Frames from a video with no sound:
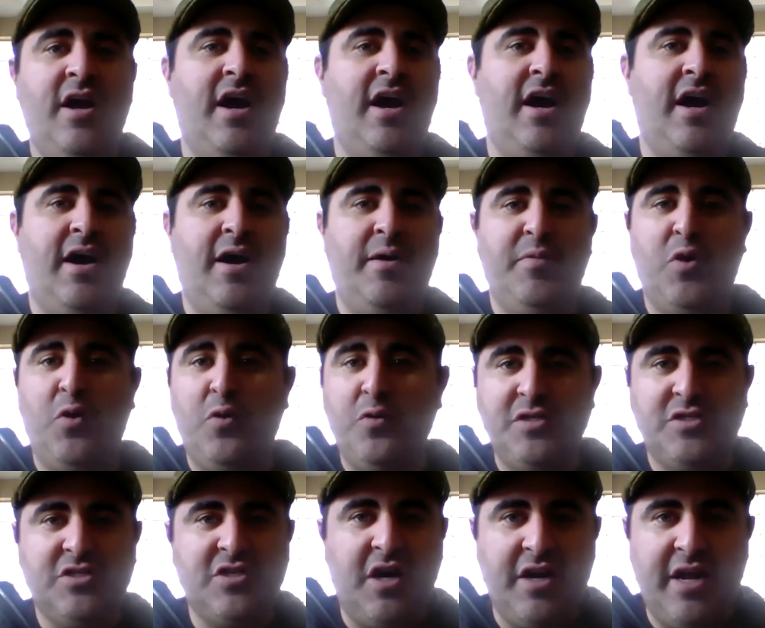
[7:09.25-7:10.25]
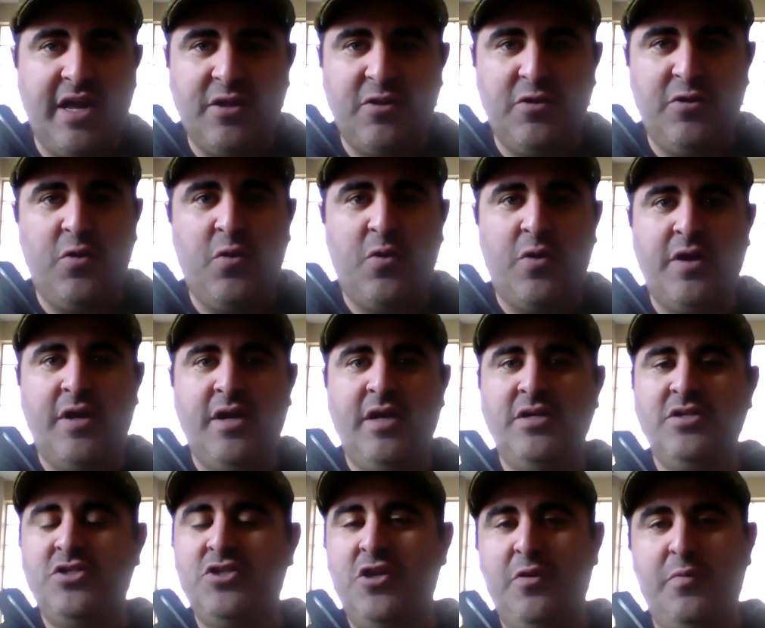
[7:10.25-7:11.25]
The only Scott Engler in
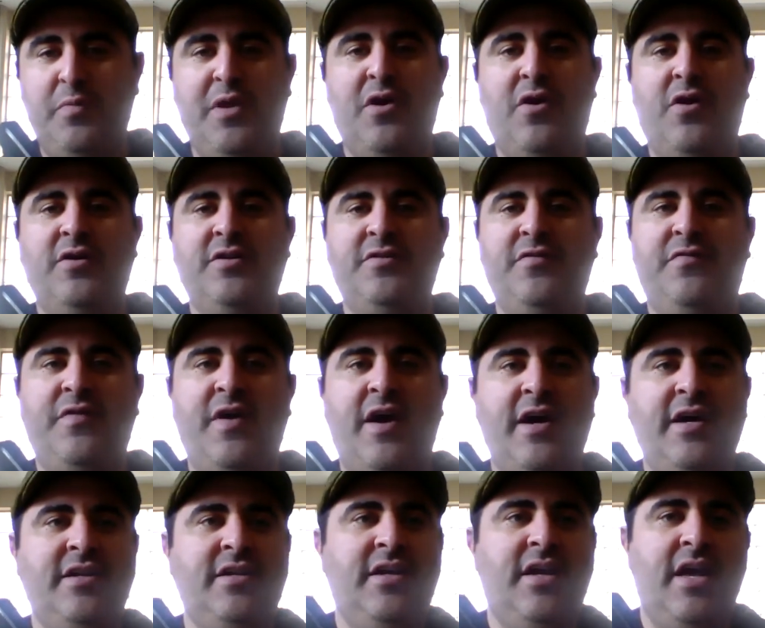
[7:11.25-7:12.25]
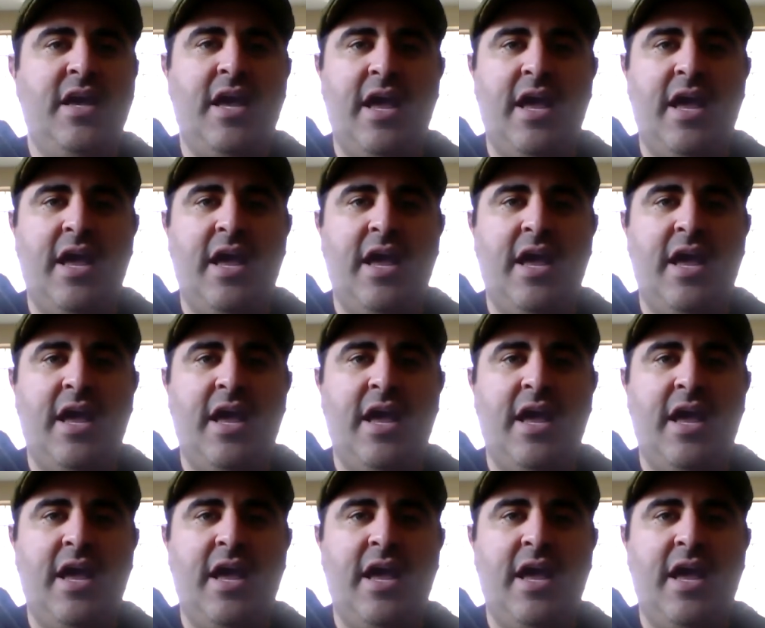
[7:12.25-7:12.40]
Oregon. Shouldn't be hard to find.